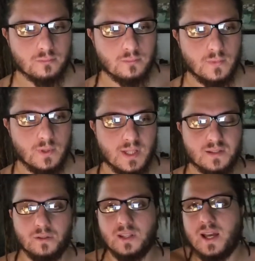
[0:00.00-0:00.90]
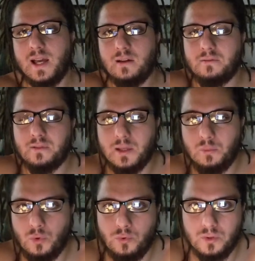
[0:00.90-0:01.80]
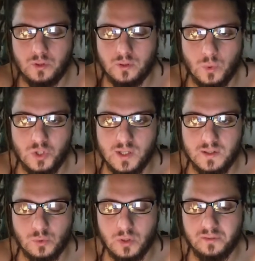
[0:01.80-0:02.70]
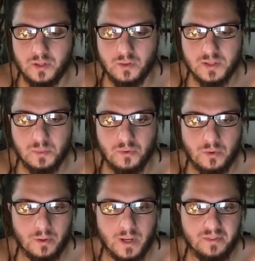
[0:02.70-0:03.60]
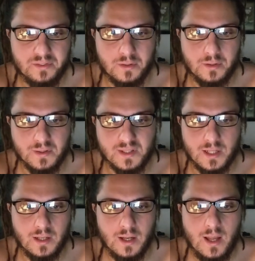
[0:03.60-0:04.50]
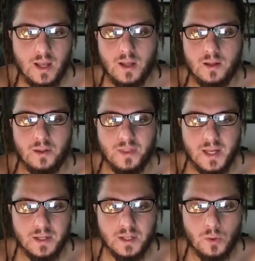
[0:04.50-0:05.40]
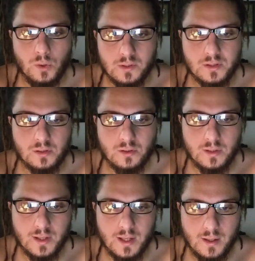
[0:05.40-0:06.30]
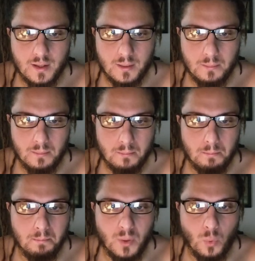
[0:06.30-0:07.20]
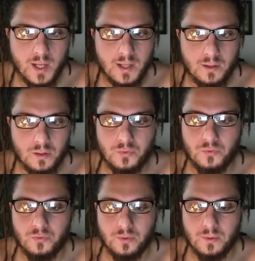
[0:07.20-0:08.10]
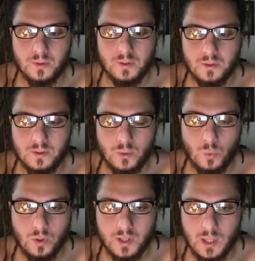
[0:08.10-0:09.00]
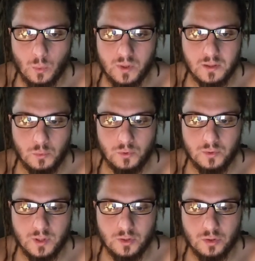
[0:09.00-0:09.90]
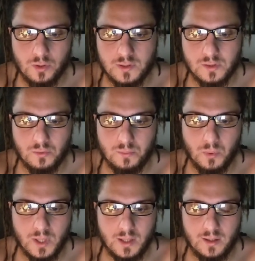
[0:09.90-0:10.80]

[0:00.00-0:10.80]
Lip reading: does not have a moon which is 12 degrees before or after the sun, then you also beware of working with the moon. You should also beware.